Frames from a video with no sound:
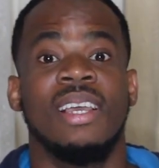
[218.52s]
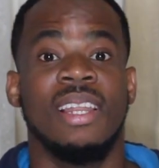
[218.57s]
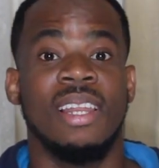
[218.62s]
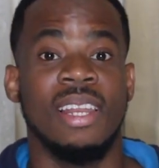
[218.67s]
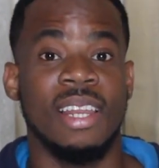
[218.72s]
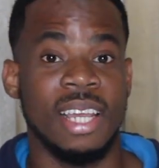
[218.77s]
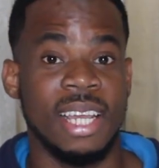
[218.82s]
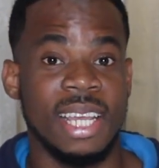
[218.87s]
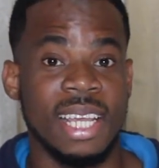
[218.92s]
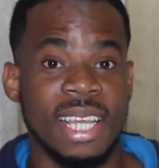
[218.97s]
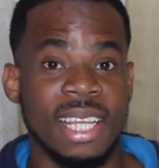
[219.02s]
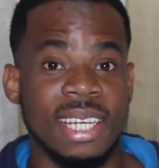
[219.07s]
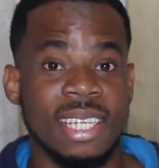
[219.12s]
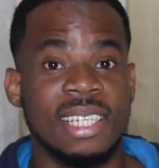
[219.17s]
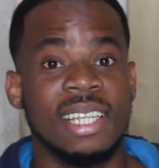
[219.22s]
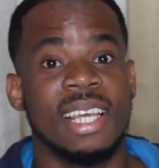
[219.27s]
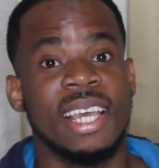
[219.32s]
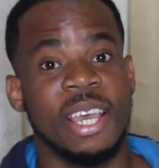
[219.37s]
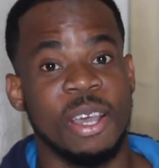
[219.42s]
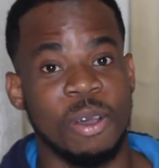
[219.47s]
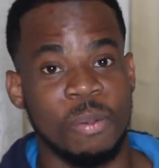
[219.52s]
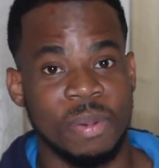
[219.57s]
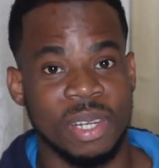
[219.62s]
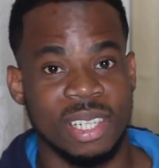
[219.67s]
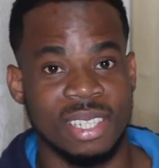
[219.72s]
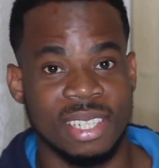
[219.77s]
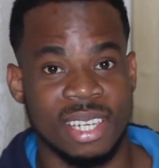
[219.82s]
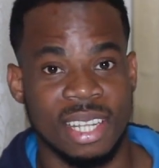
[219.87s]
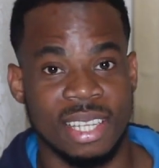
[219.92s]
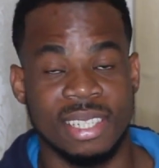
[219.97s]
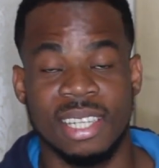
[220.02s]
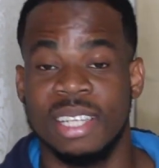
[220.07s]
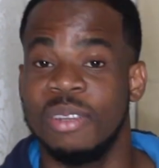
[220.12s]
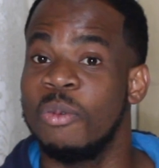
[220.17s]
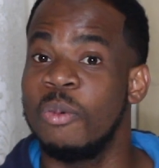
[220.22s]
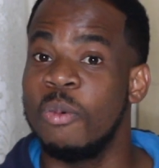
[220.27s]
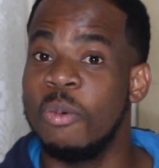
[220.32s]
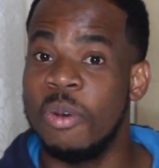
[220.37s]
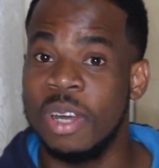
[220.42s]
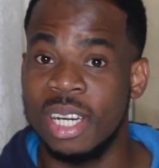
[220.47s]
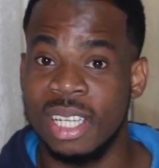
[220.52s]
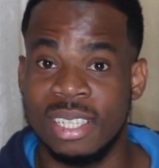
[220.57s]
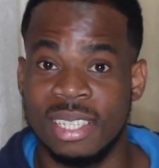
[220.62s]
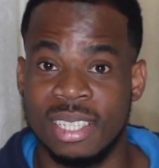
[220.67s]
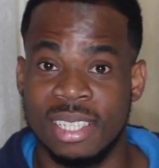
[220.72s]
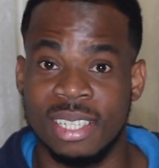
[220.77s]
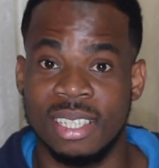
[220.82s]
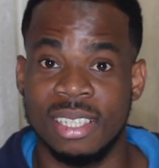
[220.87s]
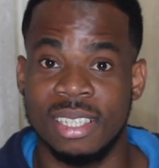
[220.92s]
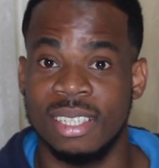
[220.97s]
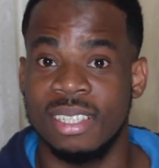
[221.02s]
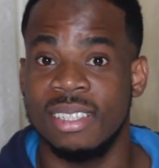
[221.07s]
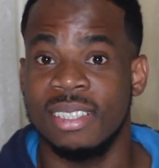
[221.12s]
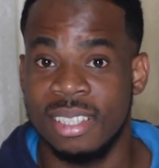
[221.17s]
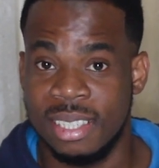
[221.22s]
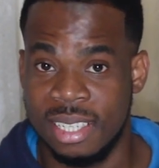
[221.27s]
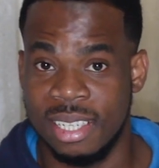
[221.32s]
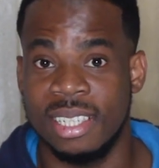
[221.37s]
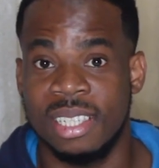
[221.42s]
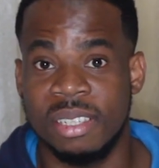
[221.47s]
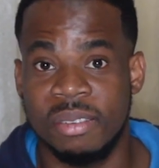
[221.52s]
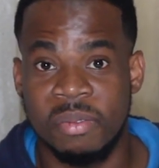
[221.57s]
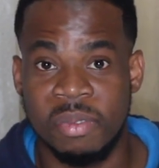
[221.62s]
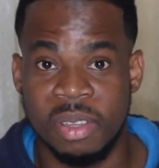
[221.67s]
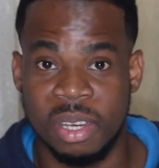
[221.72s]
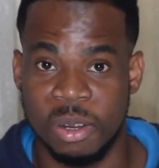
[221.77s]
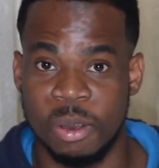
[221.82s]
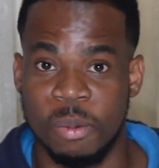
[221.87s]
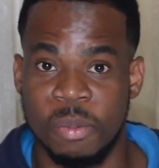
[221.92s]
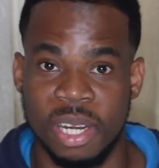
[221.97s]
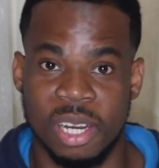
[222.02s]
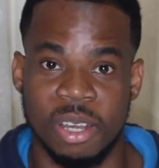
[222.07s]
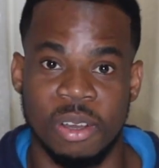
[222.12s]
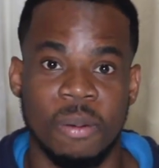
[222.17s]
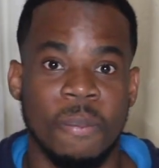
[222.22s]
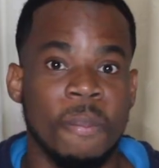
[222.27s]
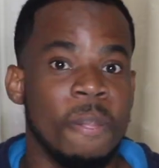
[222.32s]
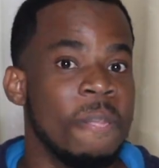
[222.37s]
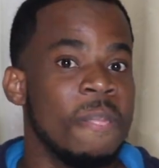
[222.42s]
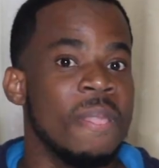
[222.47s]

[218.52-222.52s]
Learned helplessness. What is this phenomenon?